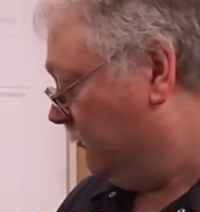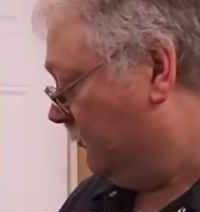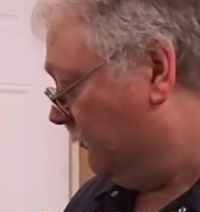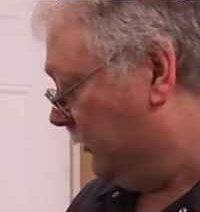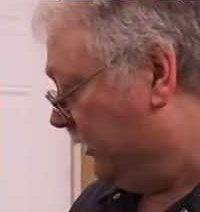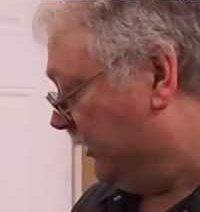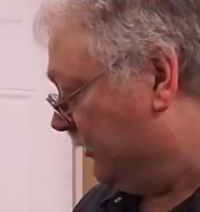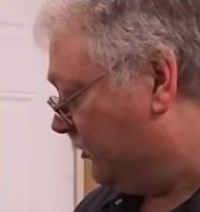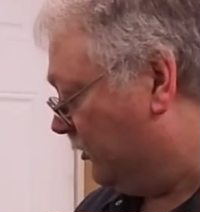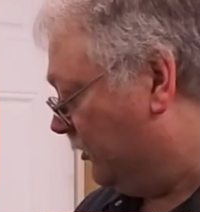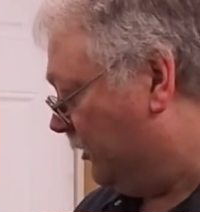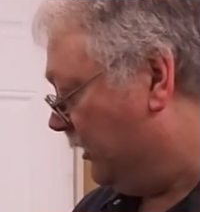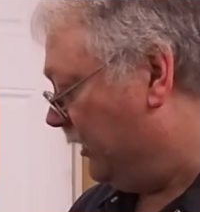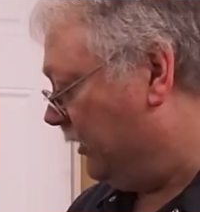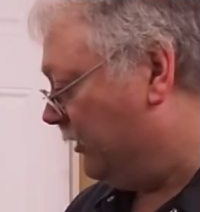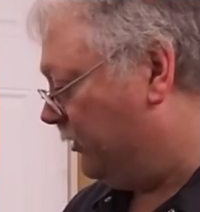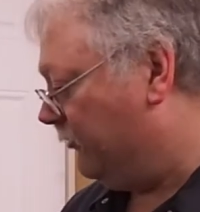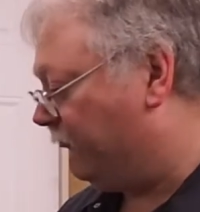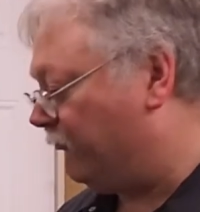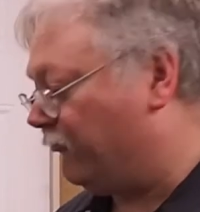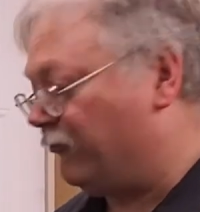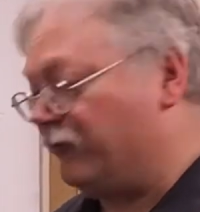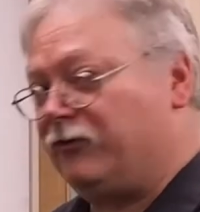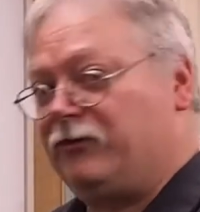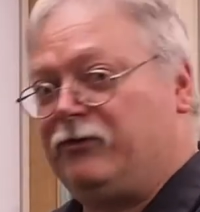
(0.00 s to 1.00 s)
that's needed
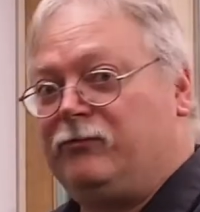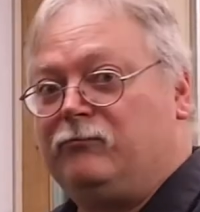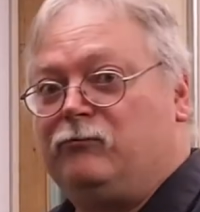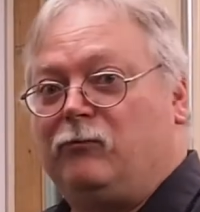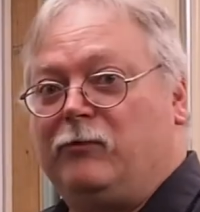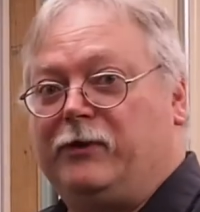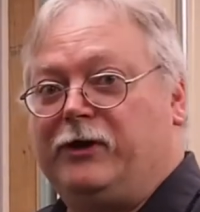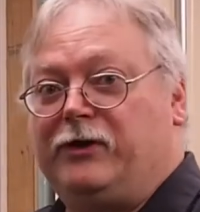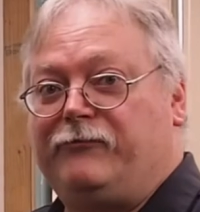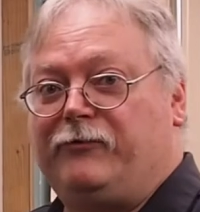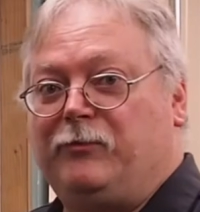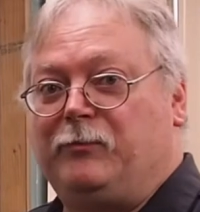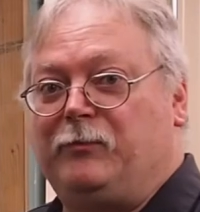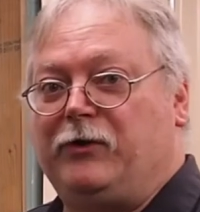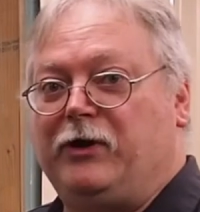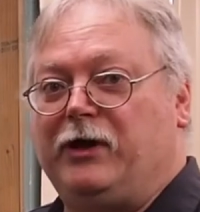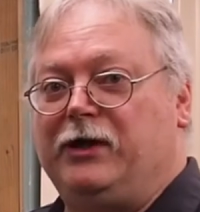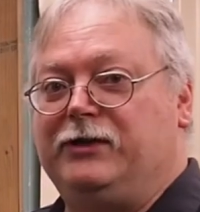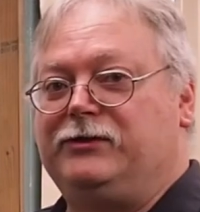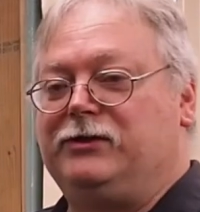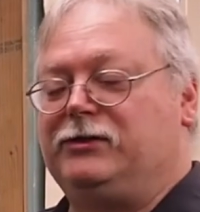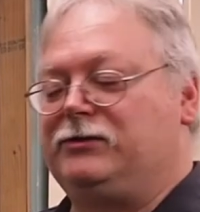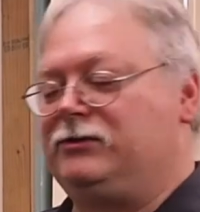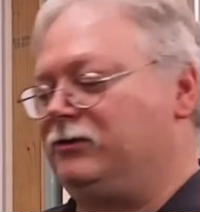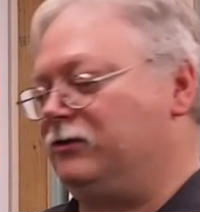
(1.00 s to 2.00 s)
for whatever
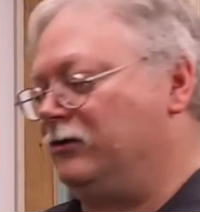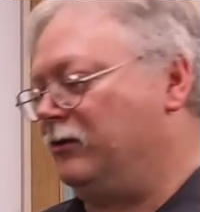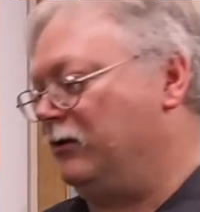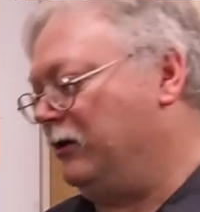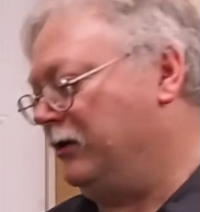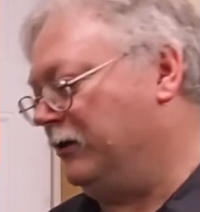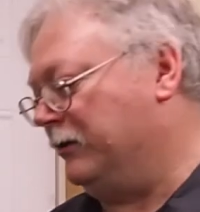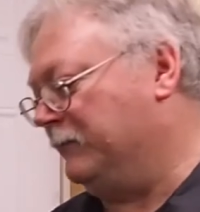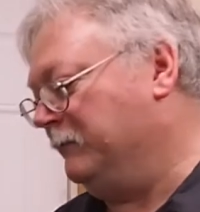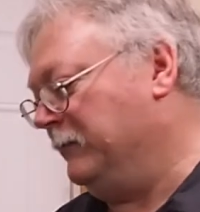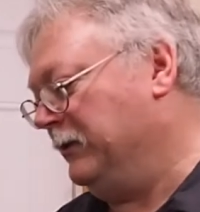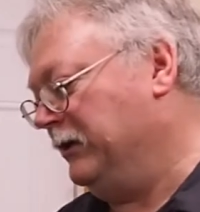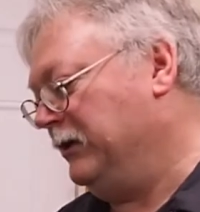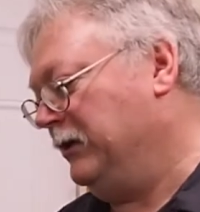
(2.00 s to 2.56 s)
project you're on.